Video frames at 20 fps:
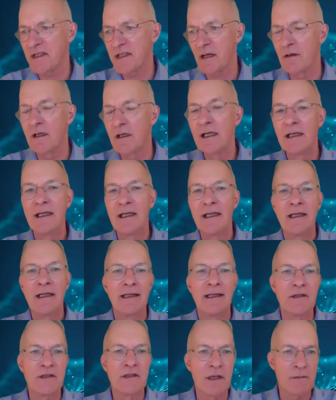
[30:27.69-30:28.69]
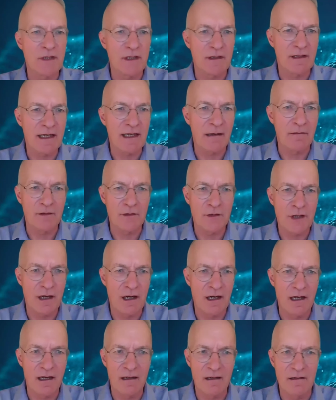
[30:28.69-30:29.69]
So in terms of the current
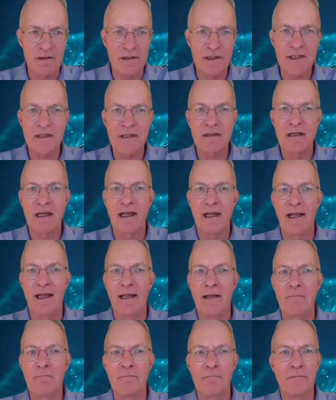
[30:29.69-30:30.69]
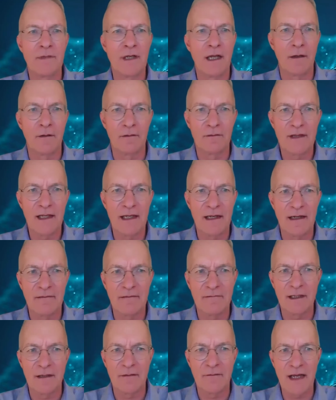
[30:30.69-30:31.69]
trials, no,
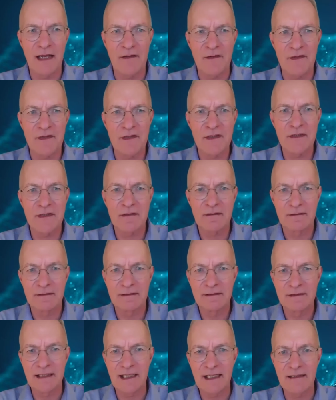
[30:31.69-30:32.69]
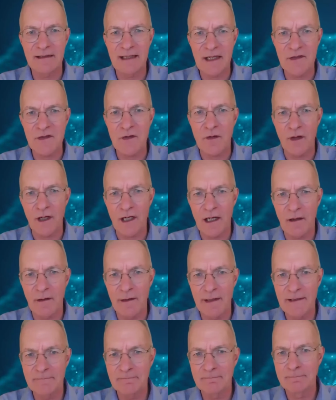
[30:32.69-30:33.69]
that's
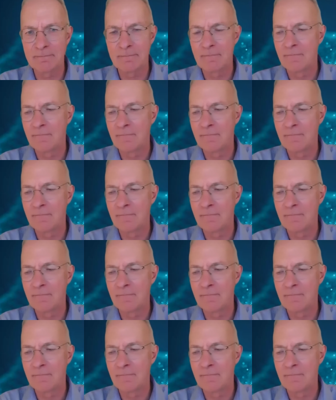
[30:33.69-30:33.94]
ongoing.